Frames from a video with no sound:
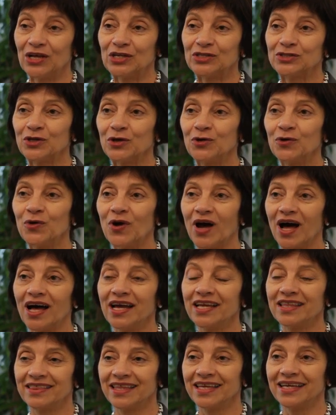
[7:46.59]
So
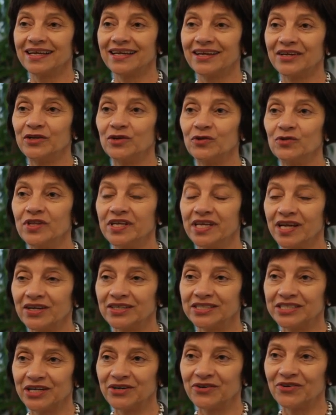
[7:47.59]
I think, you know, the
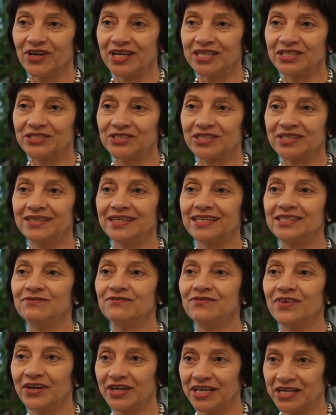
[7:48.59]
young generation is
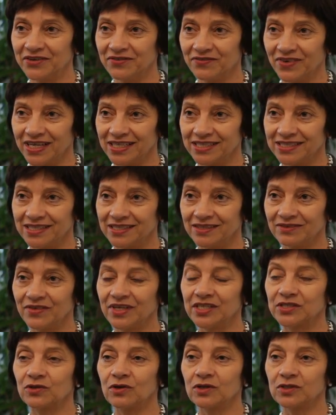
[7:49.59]
very innovative,
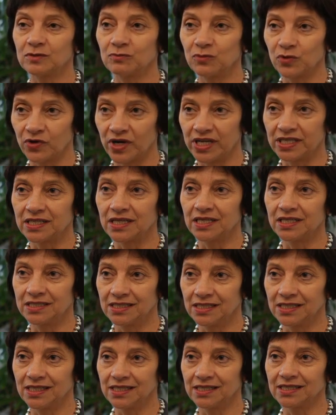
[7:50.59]
it's got some great
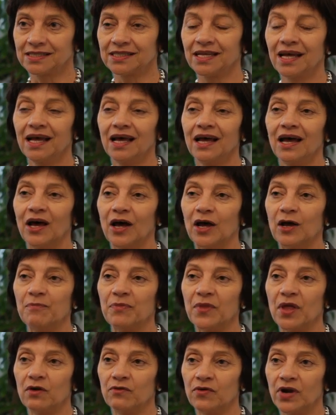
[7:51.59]
ideas
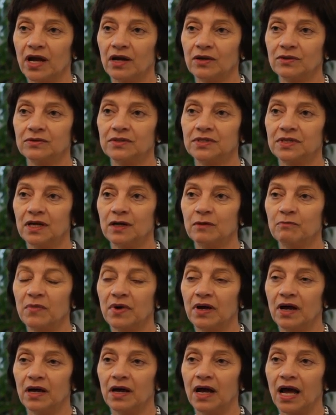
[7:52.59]
um, around um,
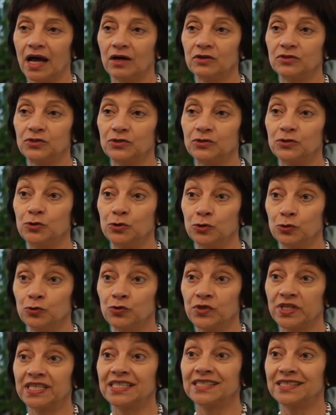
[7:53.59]
uh, how to do
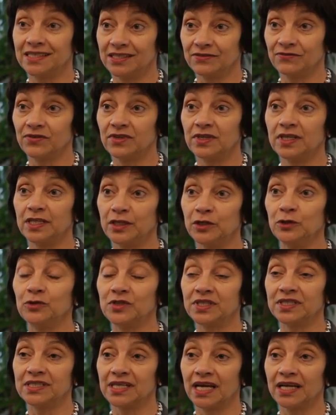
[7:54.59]
things differently
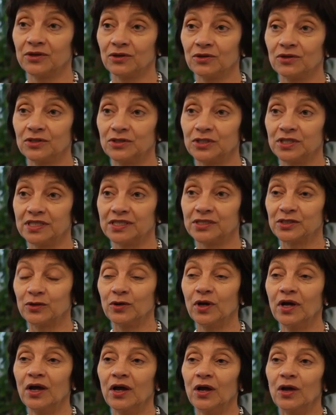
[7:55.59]
using technology.
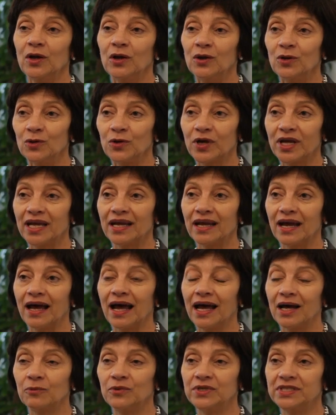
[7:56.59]
So looking
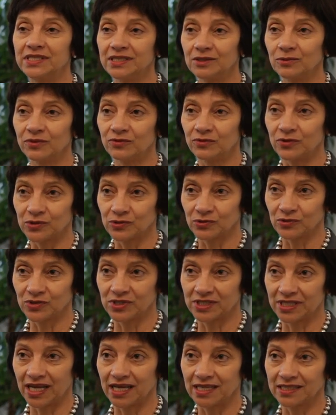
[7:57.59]
at how we deal with resource
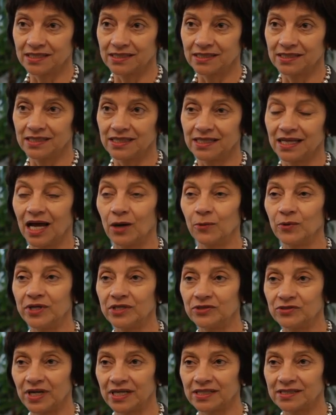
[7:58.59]
scarcity, how we
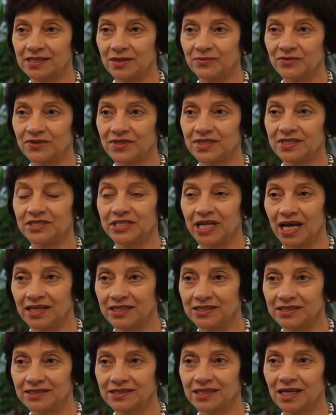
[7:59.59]
address some of the
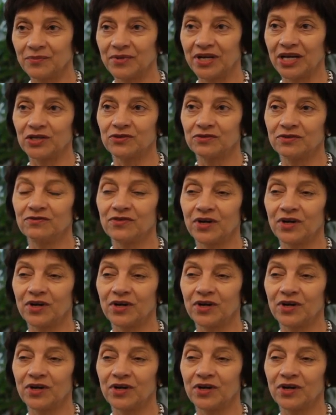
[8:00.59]
challenges coming out of